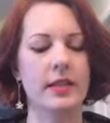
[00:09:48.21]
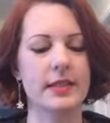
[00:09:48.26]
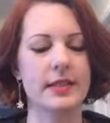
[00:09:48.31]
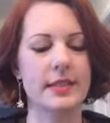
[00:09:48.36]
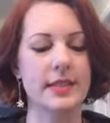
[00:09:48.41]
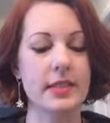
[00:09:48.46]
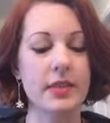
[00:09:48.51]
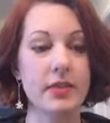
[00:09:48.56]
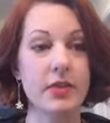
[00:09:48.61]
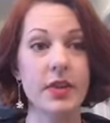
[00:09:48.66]

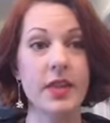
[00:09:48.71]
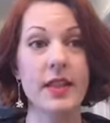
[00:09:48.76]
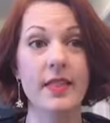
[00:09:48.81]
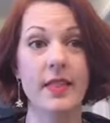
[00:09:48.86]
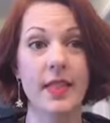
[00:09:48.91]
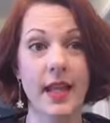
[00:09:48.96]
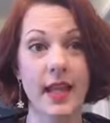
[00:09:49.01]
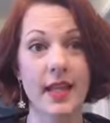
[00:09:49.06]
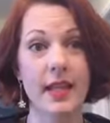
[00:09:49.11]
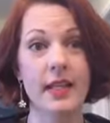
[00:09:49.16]
different
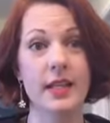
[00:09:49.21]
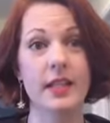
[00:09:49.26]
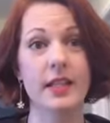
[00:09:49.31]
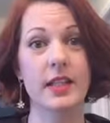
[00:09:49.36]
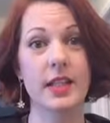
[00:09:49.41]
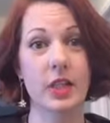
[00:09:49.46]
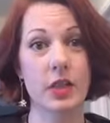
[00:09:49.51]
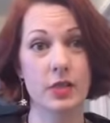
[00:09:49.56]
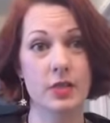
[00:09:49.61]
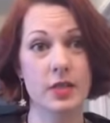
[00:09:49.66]
than
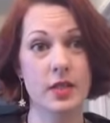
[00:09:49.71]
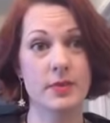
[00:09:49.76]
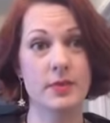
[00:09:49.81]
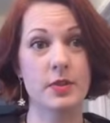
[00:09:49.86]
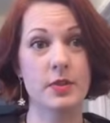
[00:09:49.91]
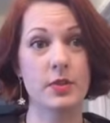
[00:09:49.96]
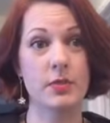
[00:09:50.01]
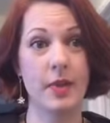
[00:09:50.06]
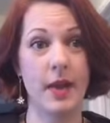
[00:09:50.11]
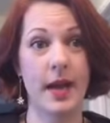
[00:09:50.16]
the
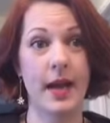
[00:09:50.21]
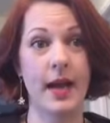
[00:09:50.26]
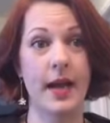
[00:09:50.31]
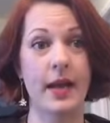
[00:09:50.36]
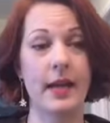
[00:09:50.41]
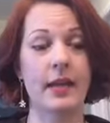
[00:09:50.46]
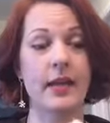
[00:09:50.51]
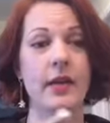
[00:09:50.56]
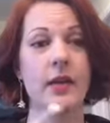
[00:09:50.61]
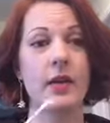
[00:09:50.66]
Q-tips you
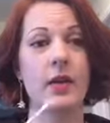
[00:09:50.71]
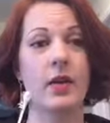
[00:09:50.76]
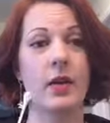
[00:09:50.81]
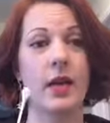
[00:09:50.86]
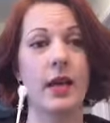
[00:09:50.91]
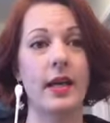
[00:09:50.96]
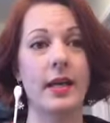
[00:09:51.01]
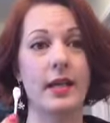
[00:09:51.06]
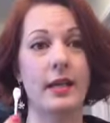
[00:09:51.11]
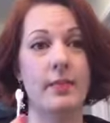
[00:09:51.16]
buy
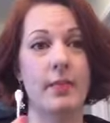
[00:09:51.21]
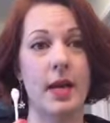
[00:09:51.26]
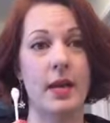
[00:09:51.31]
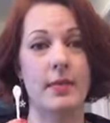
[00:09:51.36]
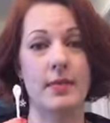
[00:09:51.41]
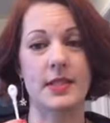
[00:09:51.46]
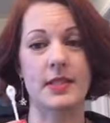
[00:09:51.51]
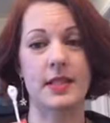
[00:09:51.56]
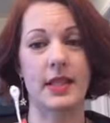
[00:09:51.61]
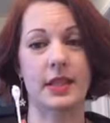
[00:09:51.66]
in the
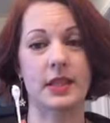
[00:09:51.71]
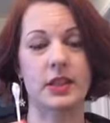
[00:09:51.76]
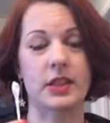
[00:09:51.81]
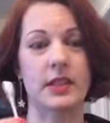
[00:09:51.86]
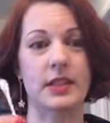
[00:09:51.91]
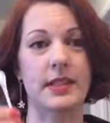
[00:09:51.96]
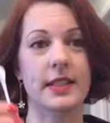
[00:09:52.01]
baby section.